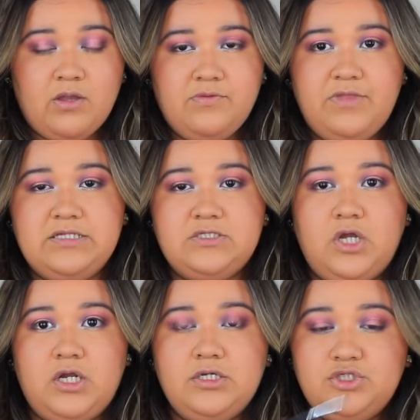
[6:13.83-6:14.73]
that
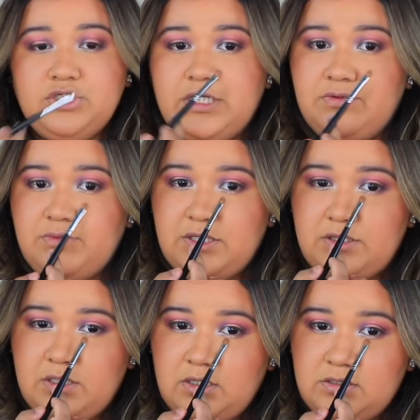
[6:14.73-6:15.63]
dark shade right
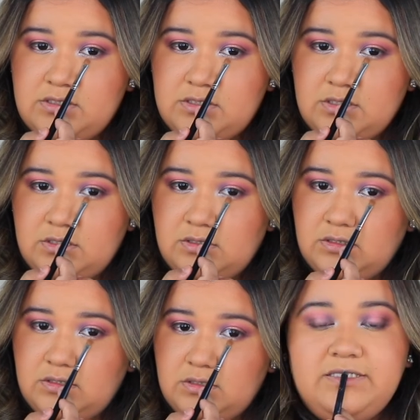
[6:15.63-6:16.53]
there still.
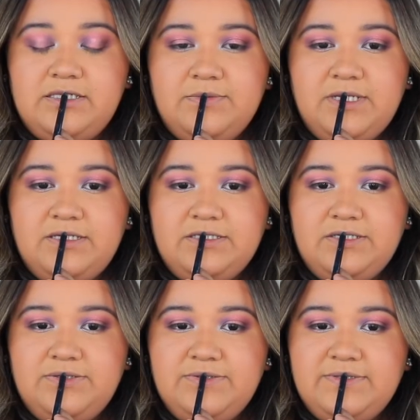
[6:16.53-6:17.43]
It seemed like she
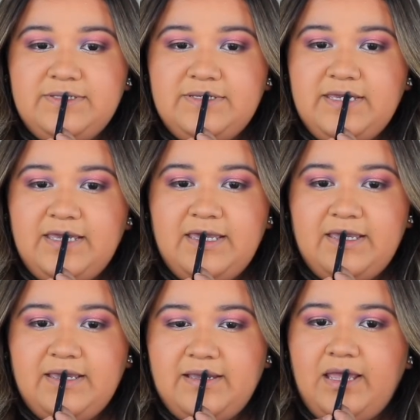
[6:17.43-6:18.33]
used
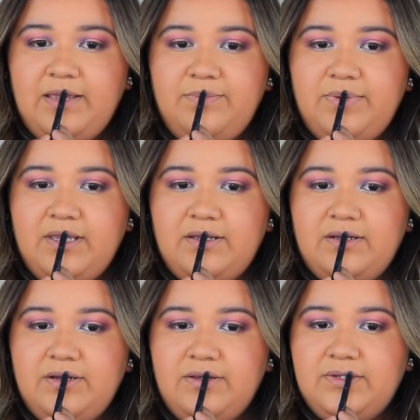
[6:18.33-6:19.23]
a light pink
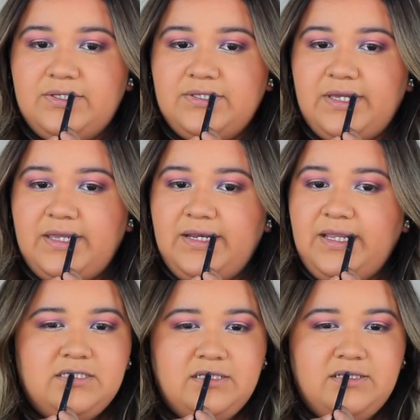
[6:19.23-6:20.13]
nude shade
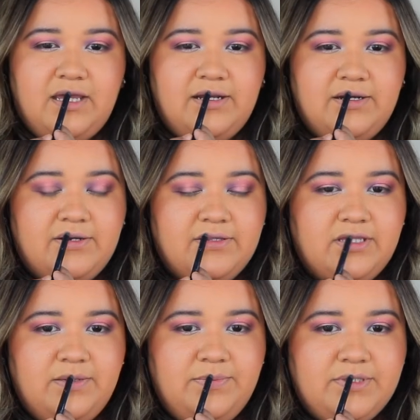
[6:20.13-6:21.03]
to line her
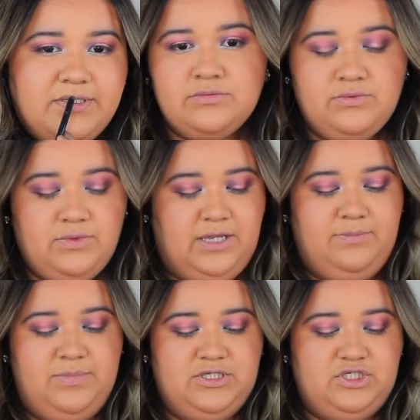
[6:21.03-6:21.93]
lips. Wait,
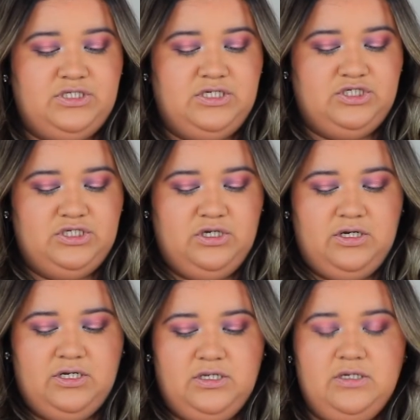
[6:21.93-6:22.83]
but did she
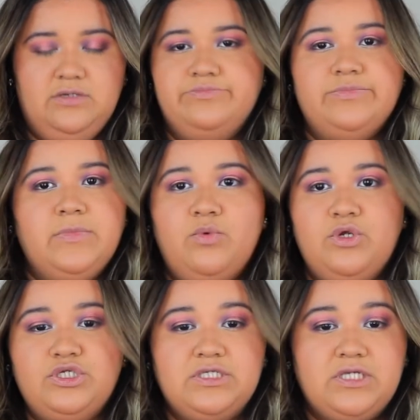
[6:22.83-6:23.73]
already? We're
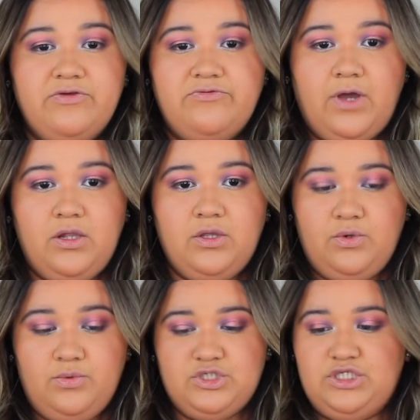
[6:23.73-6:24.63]
just gonna follow
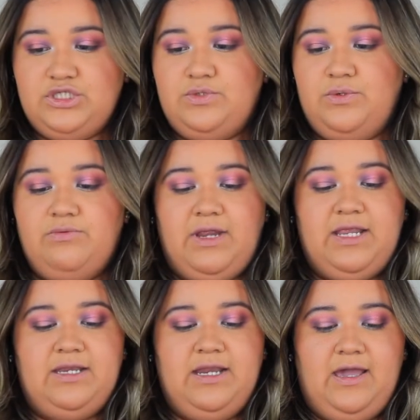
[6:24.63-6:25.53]
what she's doing right
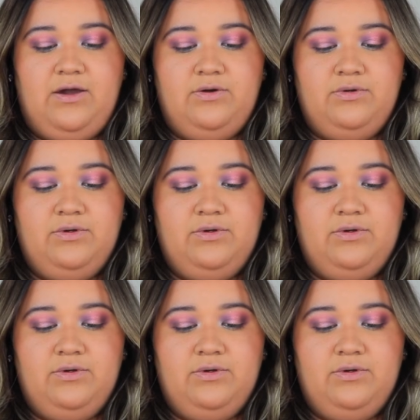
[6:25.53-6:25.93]
now.